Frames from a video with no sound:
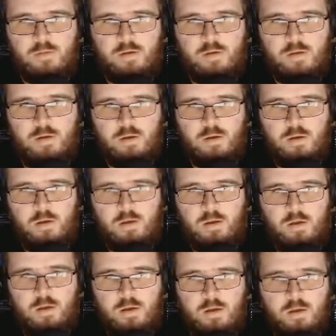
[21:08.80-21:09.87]

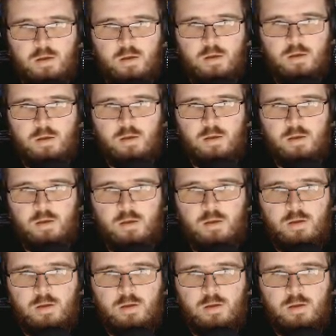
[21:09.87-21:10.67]
[no speech]